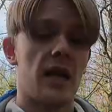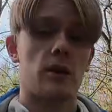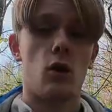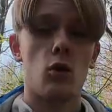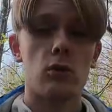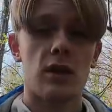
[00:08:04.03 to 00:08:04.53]
In
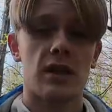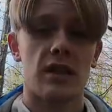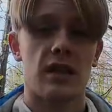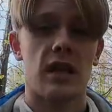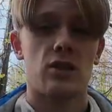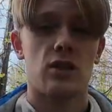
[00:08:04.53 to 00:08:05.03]
colder
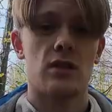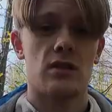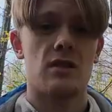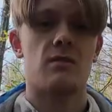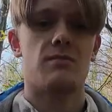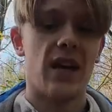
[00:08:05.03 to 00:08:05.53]

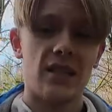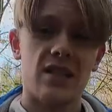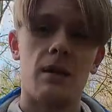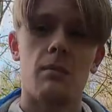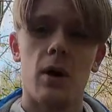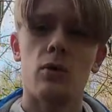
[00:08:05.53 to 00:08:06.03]
conditions, this
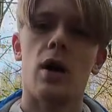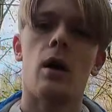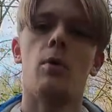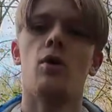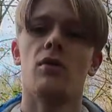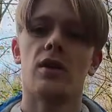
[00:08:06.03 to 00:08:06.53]
can build
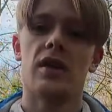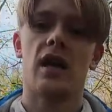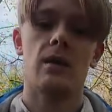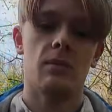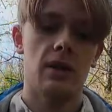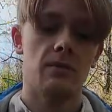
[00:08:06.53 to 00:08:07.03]
up over
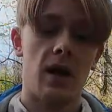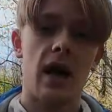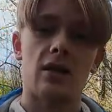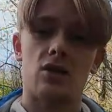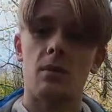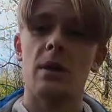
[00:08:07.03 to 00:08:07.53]
time and
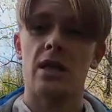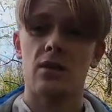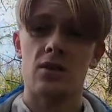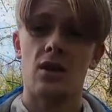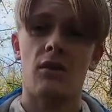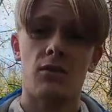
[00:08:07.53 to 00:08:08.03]
actually make your
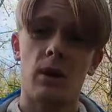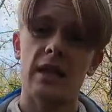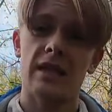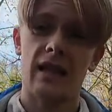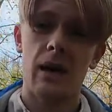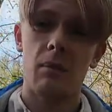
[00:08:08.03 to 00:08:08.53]
stuff
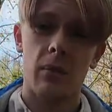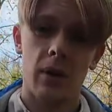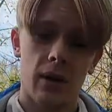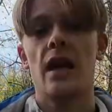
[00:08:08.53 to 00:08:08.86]
quite damp.